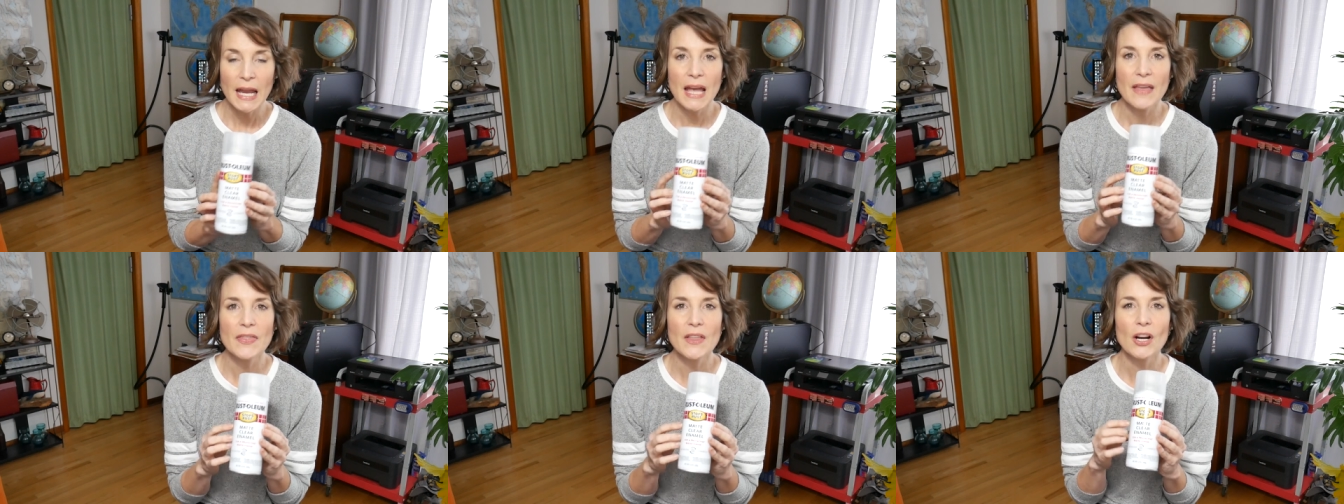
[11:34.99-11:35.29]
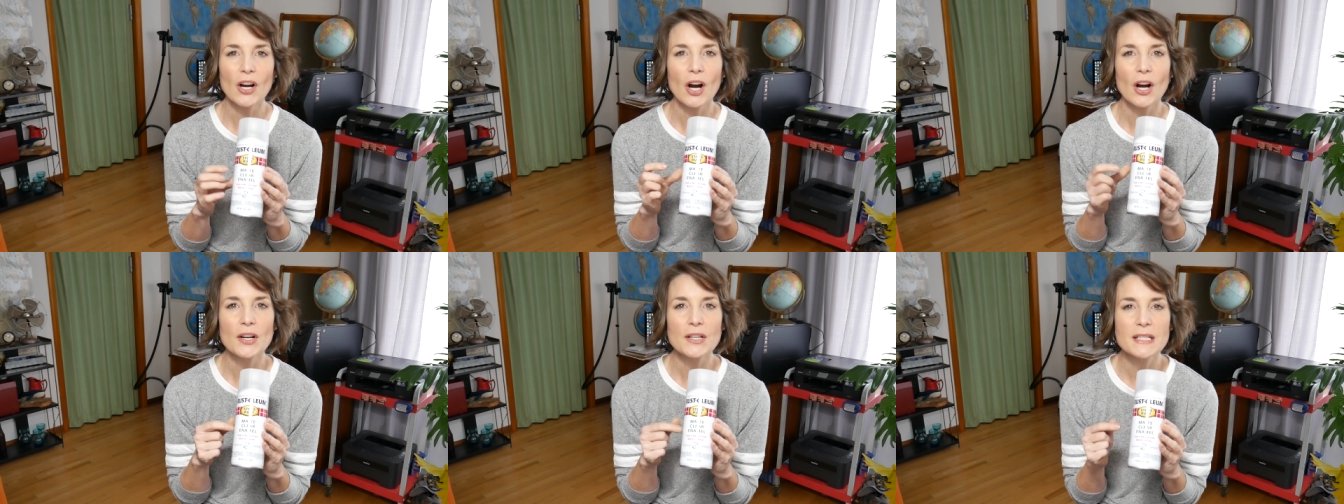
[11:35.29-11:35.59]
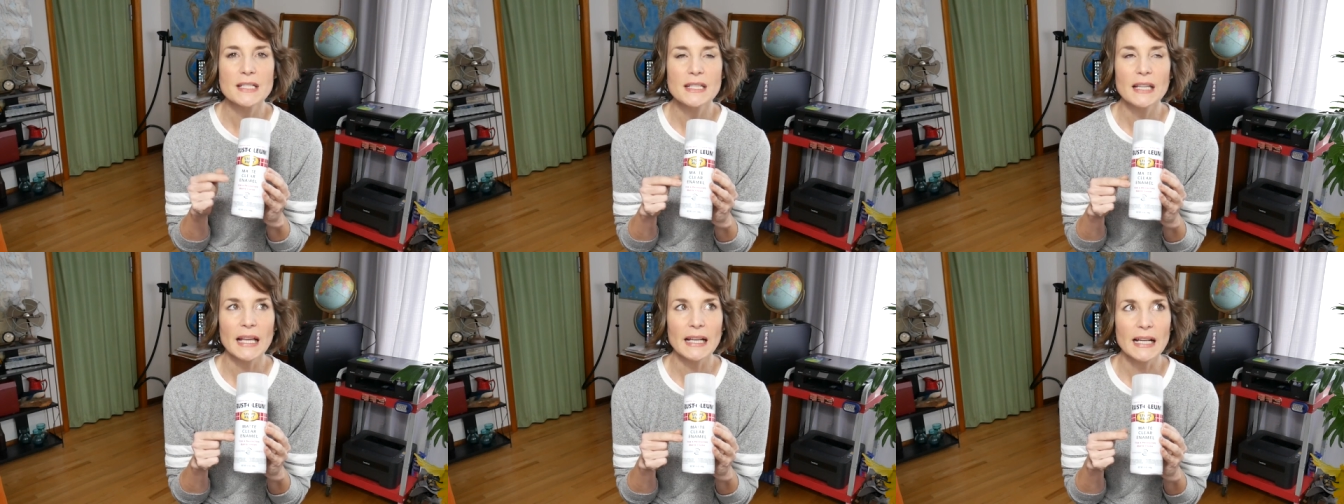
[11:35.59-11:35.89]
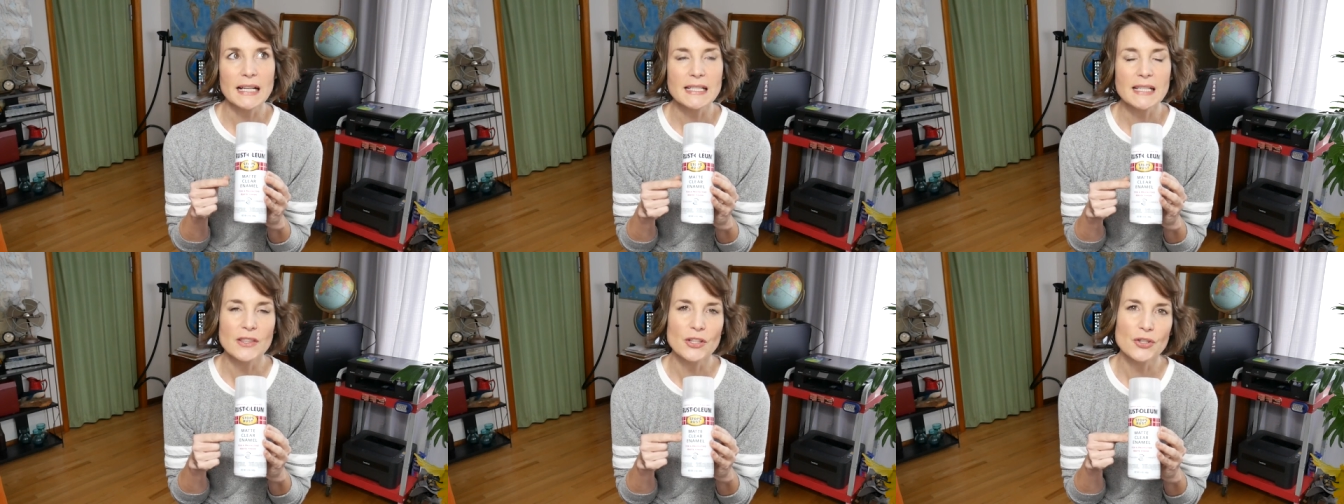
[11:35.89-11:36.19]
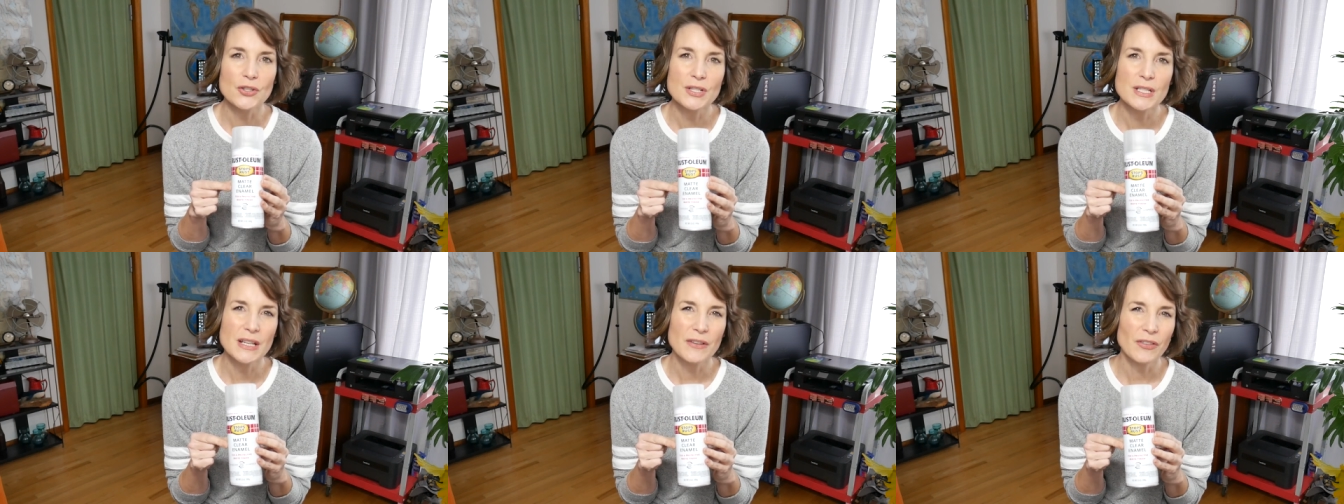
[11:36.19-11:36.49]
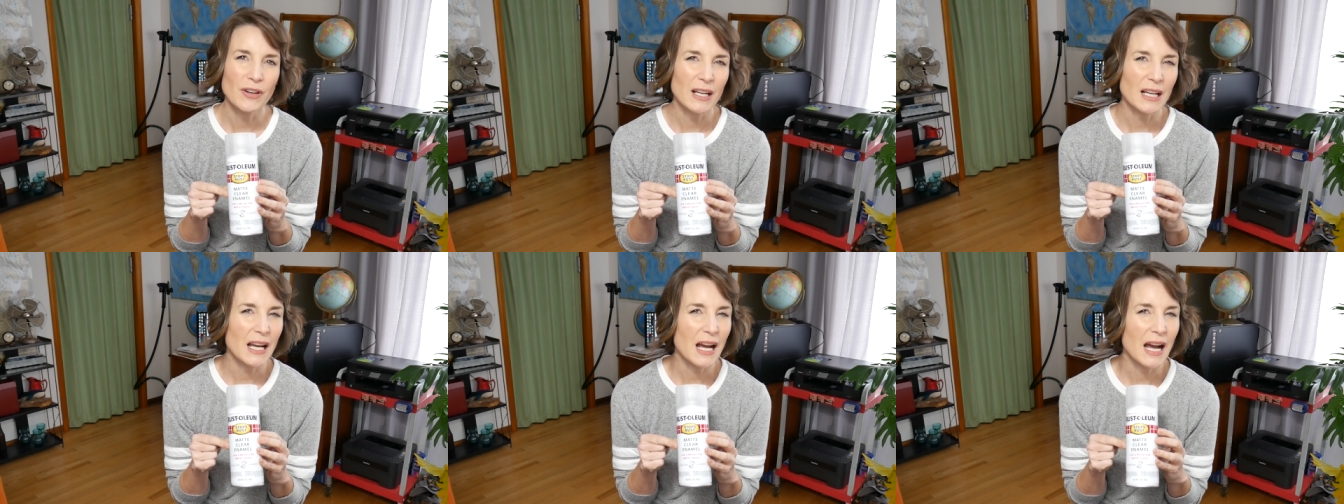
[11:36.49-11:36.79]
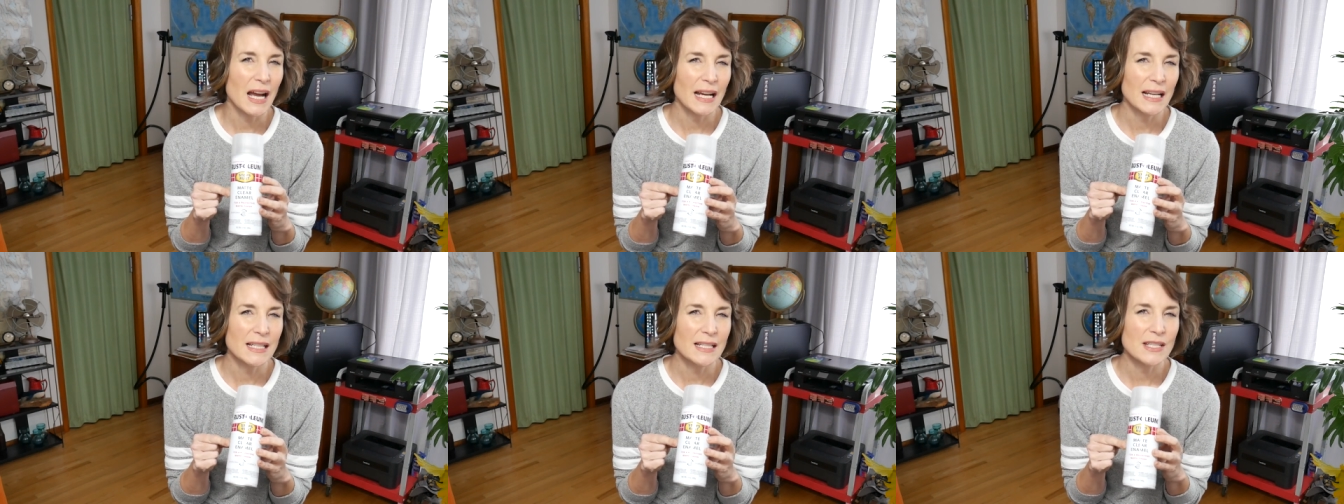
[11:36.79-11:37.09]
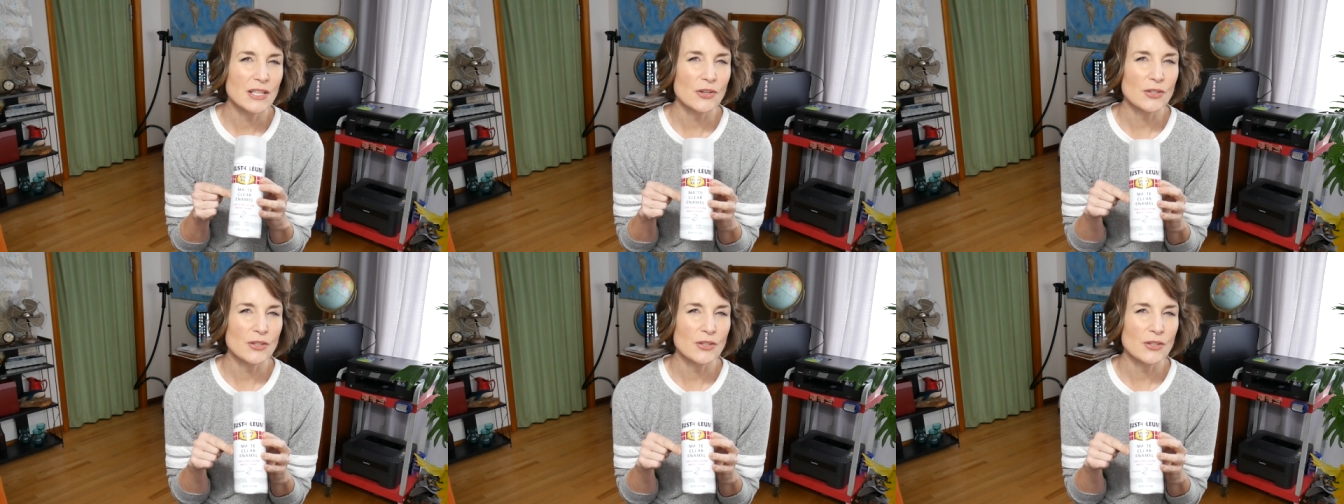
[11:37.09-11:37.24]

and there are like I said there's different kinds